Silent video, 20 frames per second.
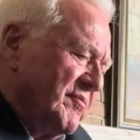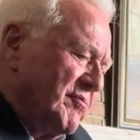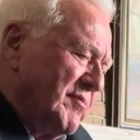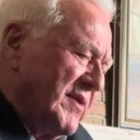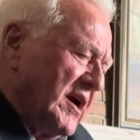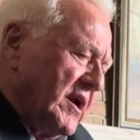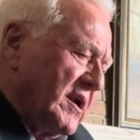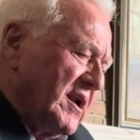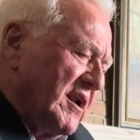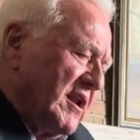
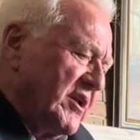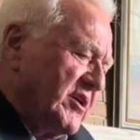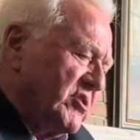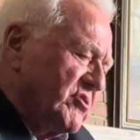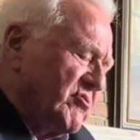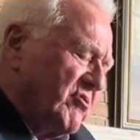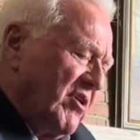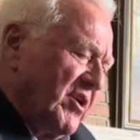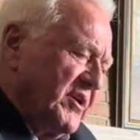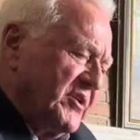Magna
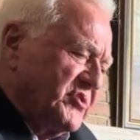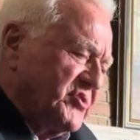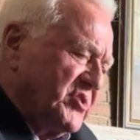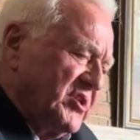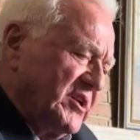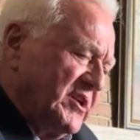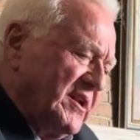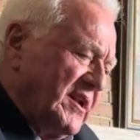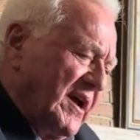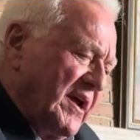Electronics
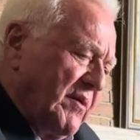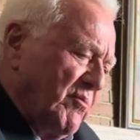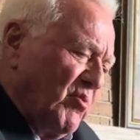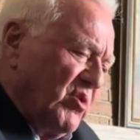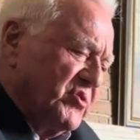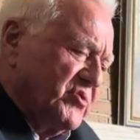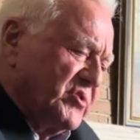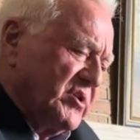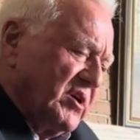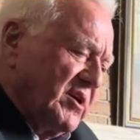at the time
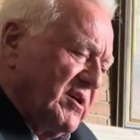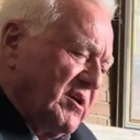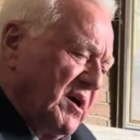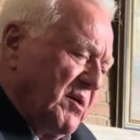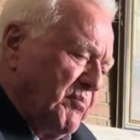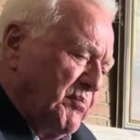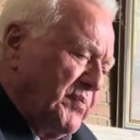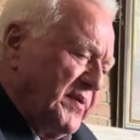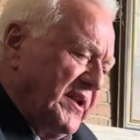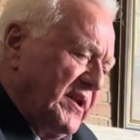was a
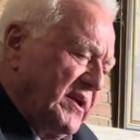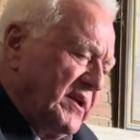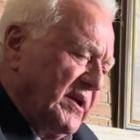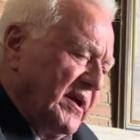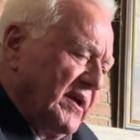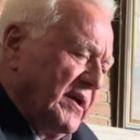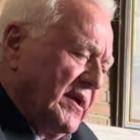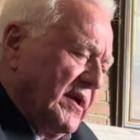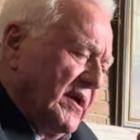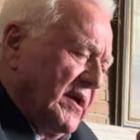company,